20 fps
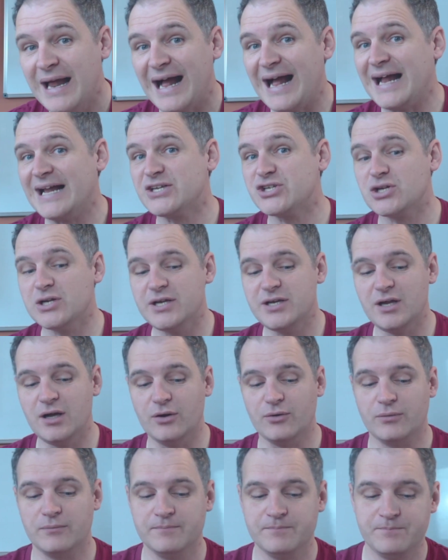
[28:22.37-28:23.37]
Actually,
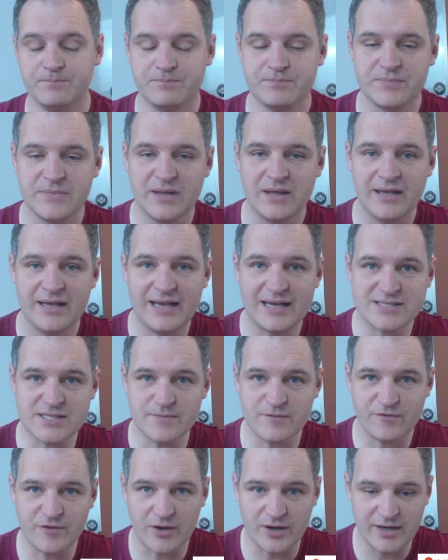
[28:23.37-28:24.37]
no. He
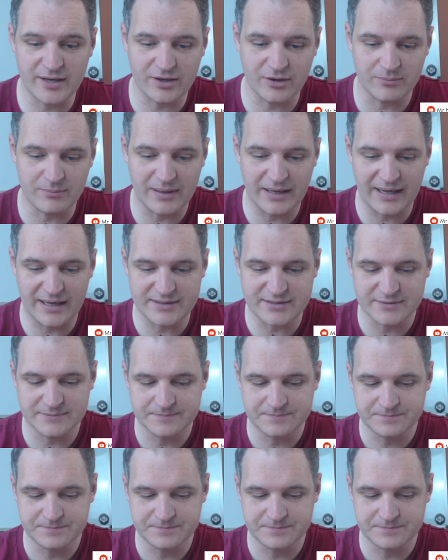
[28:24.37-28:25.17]
hasn't finally gone mad.